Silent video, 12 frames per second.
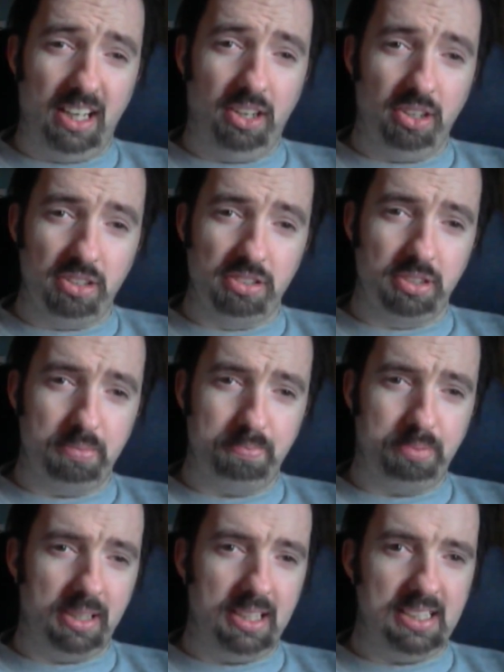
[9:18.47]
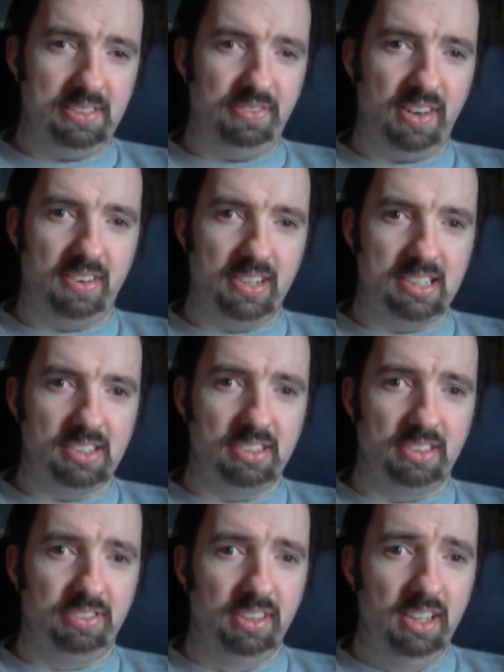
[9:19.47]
good, but it's very sort of,